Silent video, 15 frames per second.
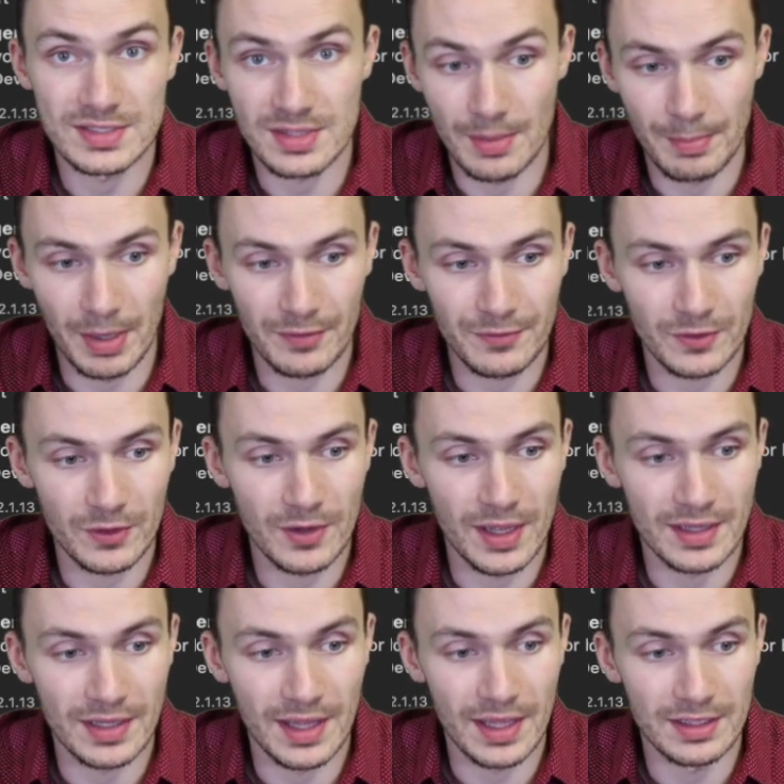creates the buffer
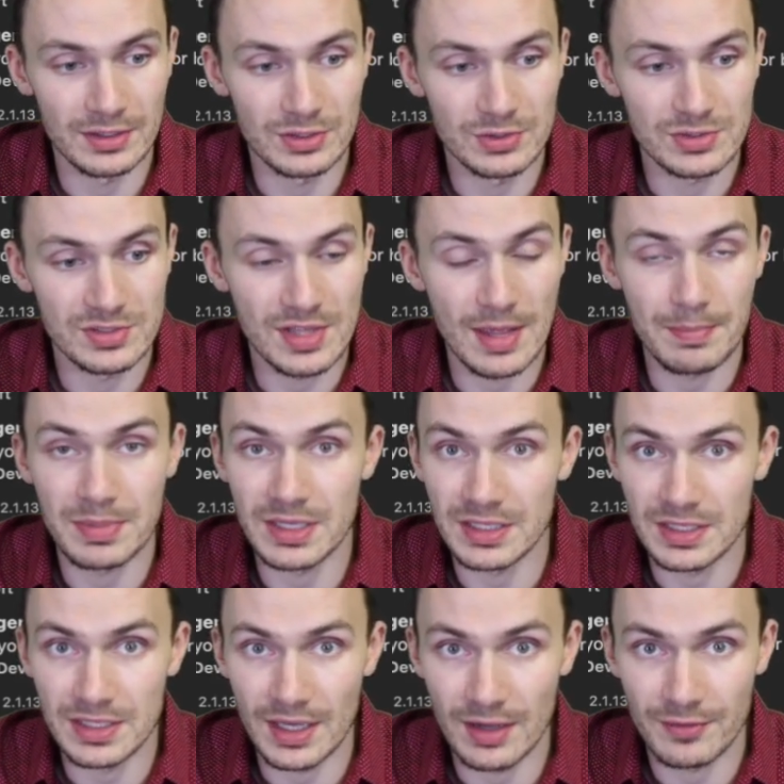and then uses that
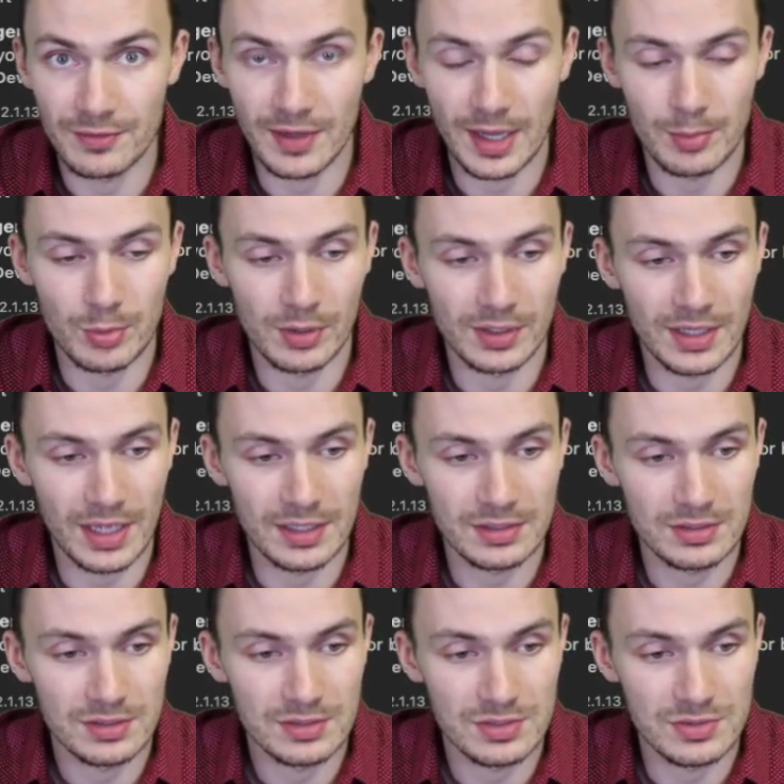PDF library
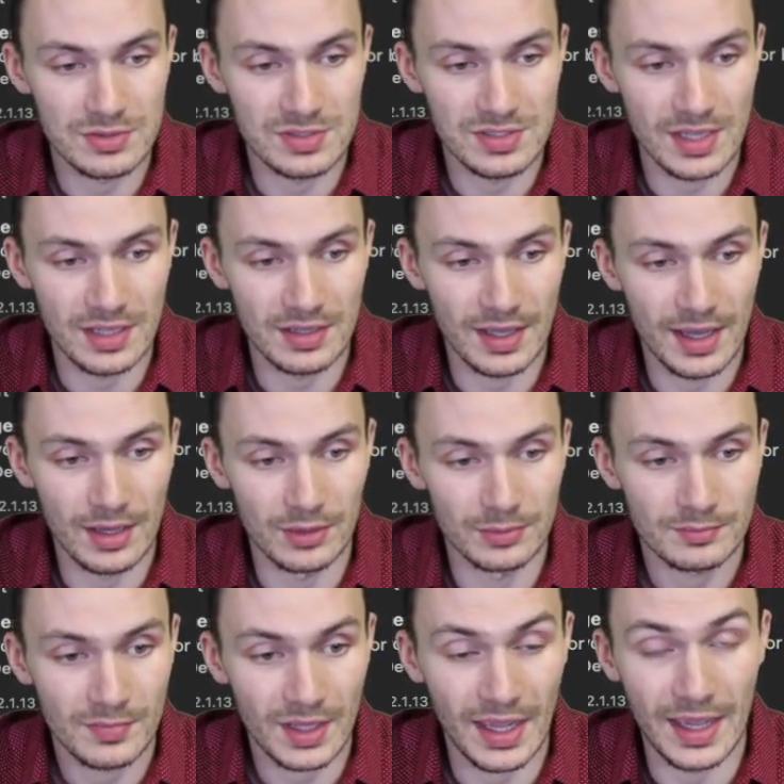again to send
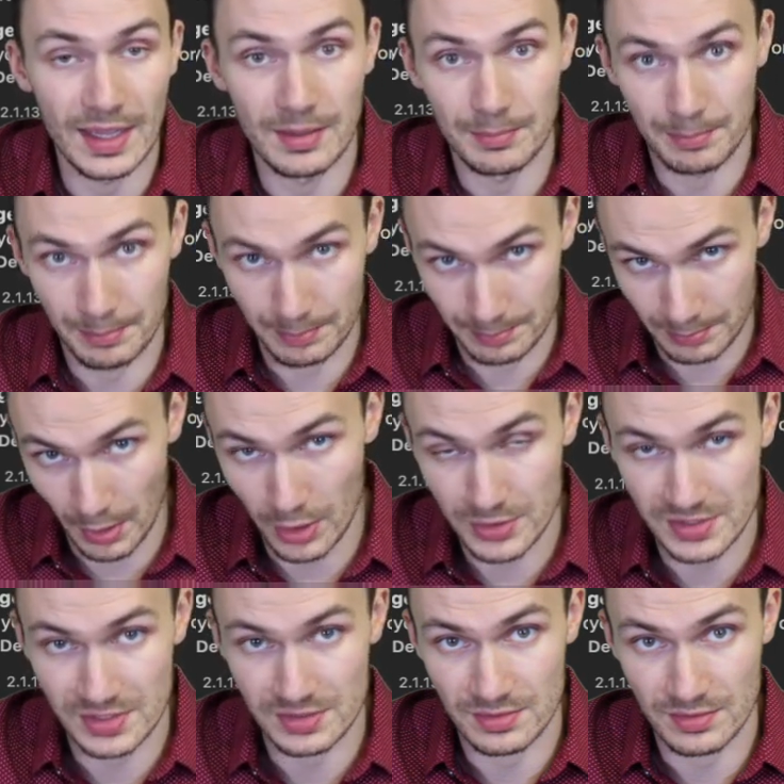out and
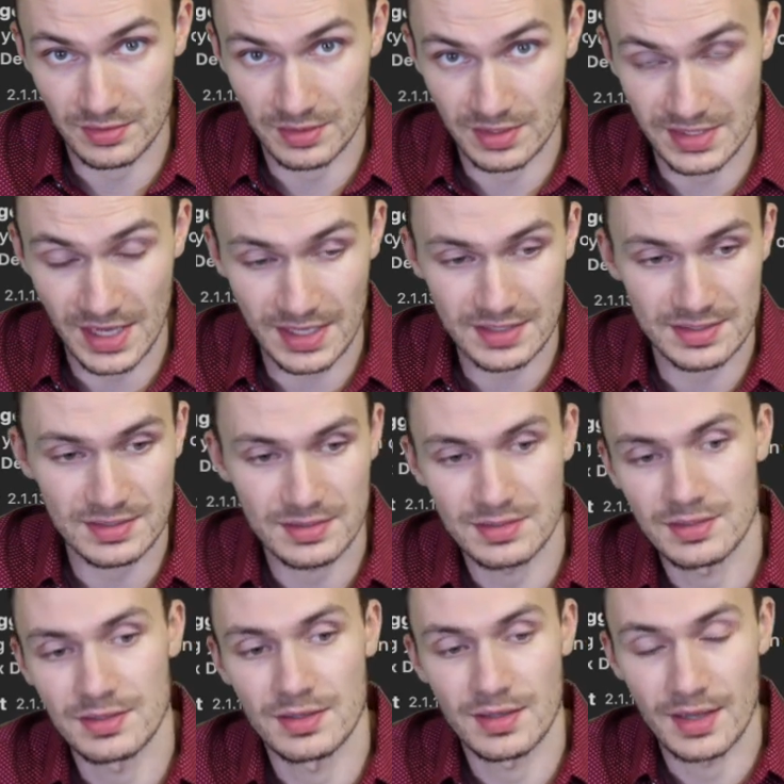parse the text
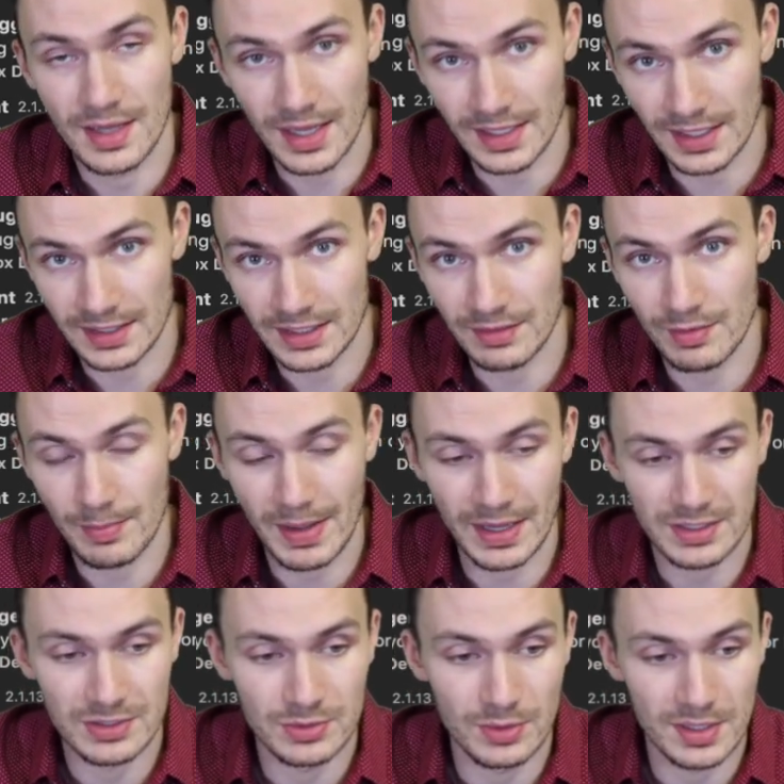and then give it
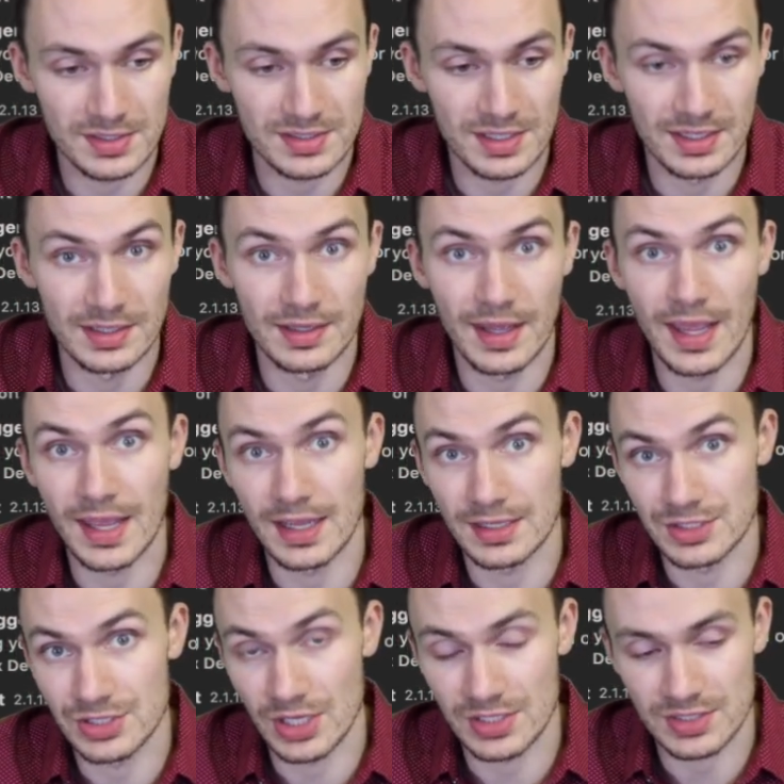back to us in
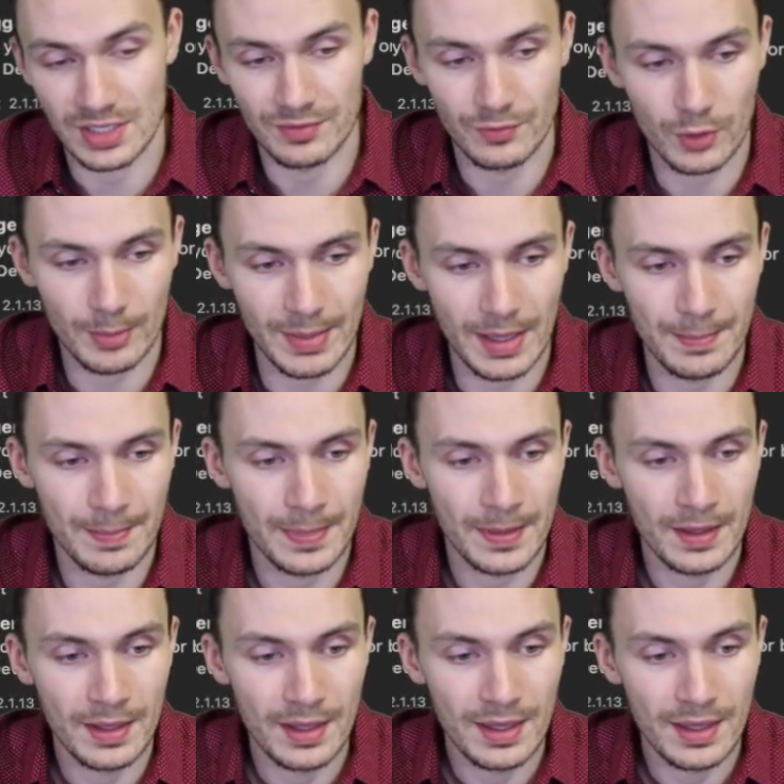a JSON format.